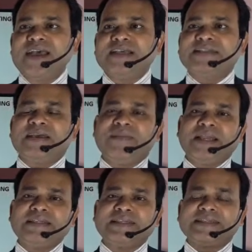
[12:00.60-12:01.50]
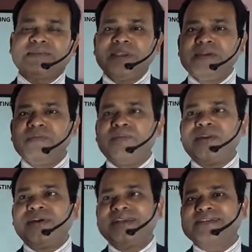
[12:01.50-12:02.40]
Some cases some
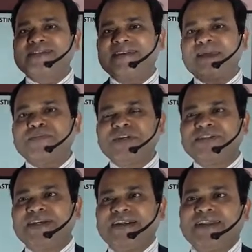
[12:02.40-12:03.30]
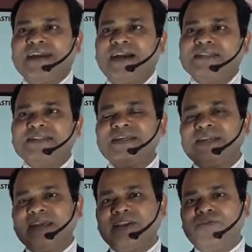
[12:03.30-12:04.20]
impurities trapped inside the casting,
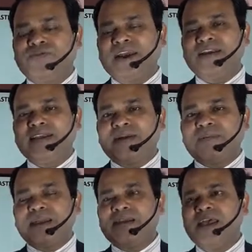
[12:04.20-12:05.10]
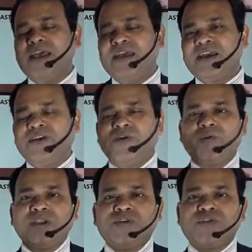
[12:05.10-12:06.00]
and you find that by
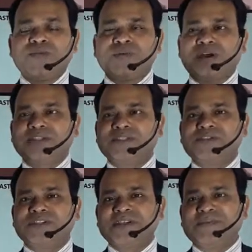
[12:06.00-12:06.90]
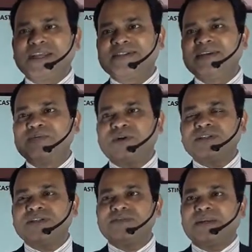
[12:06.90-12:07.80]
UT process or some testing
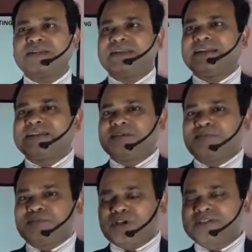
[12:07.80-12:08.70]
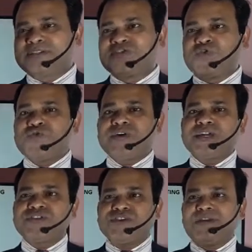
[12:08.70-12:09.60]
process, but that is the process is over
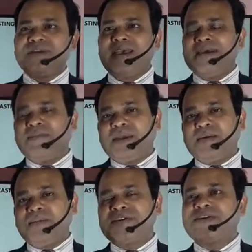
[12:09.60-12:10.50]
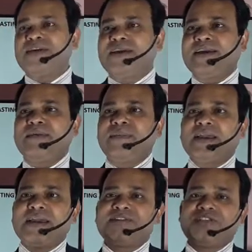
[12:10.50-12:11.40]
actually. Material may
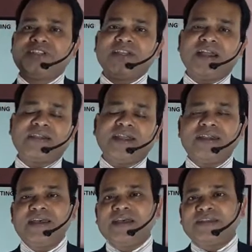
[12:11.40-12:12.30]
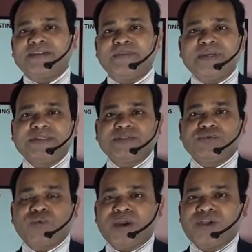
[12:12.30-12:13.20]
get rejected. Some cases
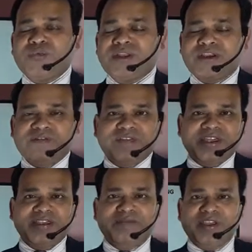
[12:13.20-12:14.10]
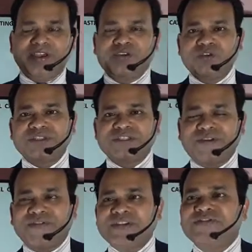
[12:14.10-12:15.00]
where you need a very good
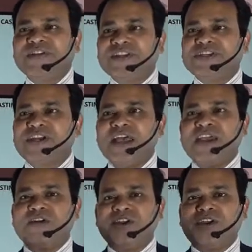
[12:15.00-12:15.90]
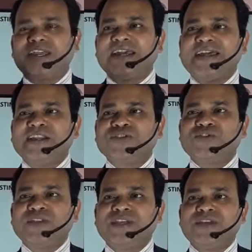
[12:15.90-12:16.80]
surface finish, you will not get it
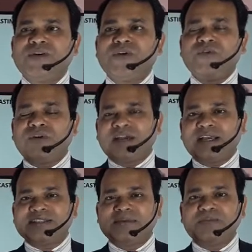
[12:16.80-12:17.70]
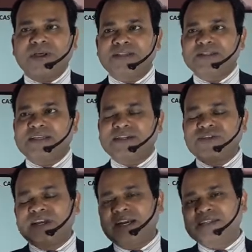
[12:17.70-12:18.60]
through the casting process
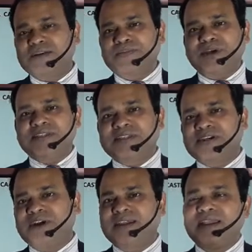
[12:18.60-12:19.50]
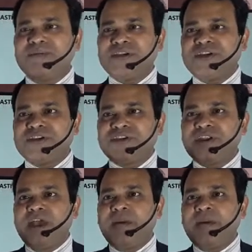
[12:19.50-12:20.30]
actually. Casting process got a limitation.